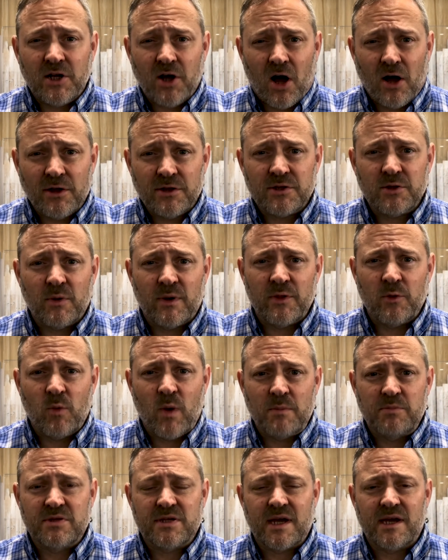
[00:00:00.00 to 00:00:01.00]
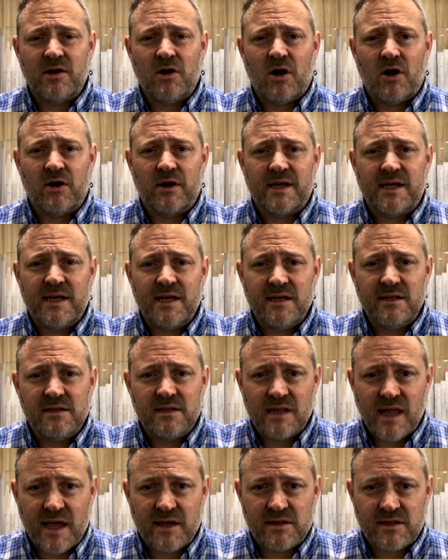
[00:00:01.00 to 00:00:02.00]
Also on the website are
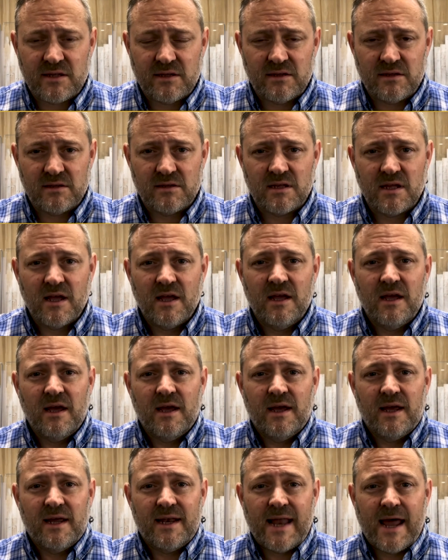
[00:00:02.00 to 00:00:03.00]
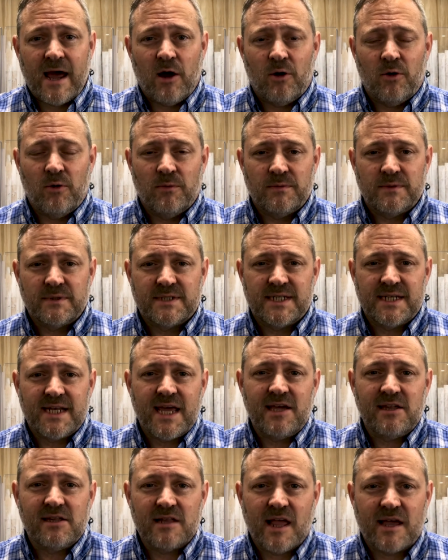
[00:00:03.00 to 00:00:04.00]
kids' lessons. Now,
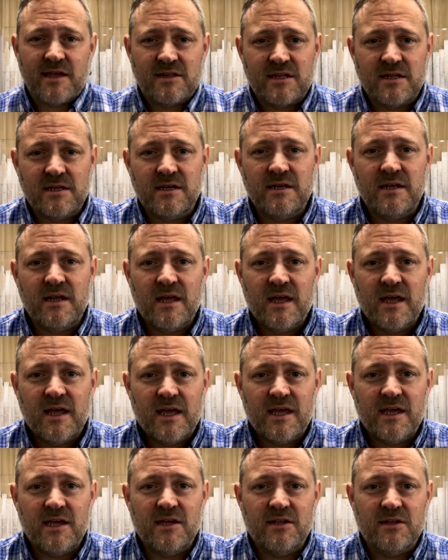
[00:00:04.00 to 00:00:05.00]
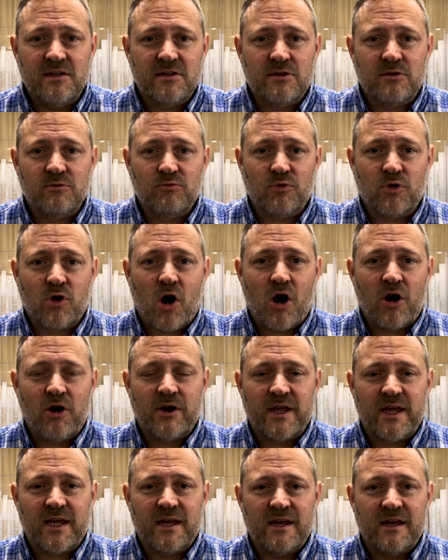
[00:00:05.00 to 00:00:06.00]
today's lesson is
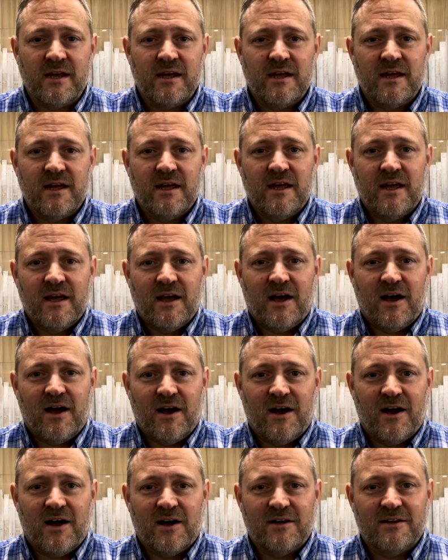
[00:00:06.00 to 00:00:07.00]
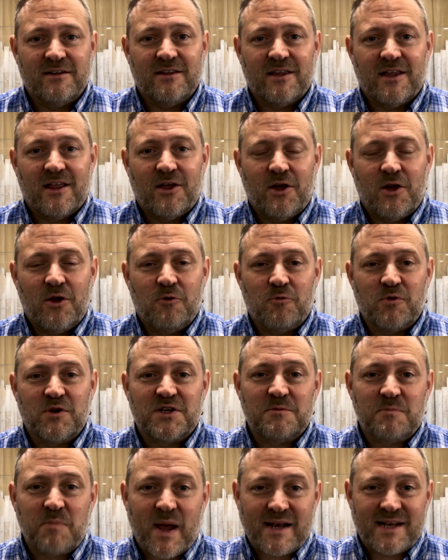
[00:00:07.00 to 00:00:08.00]
regarding
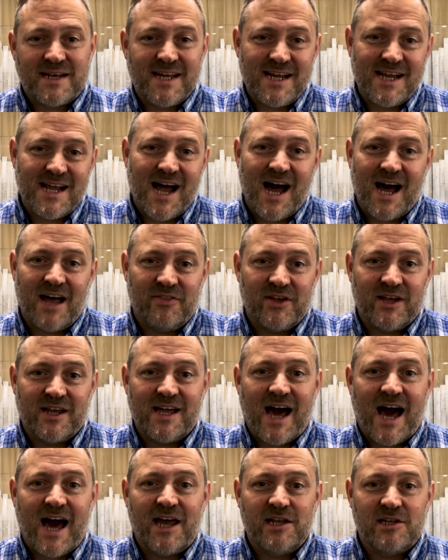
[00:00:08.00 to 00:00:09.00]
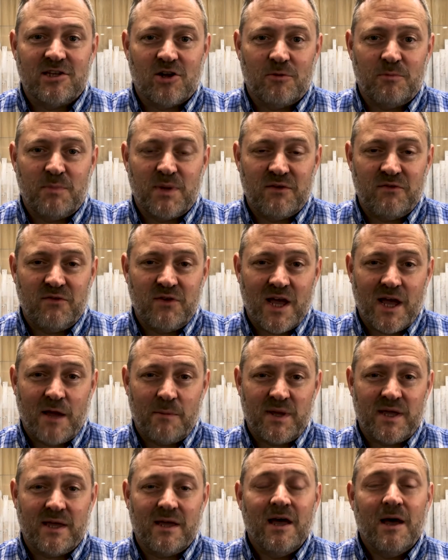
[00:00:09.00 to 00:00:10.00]
respecting God, that God is our big
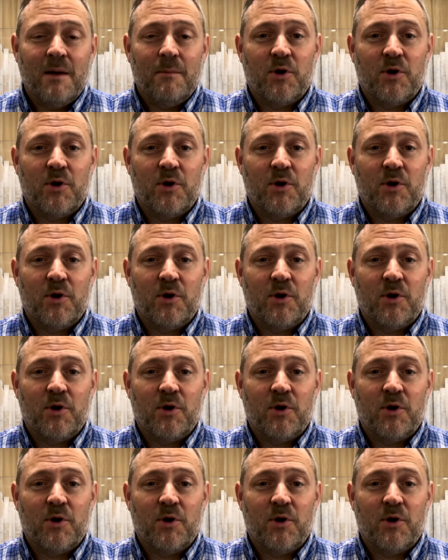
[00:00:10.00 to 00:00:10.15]
VIP.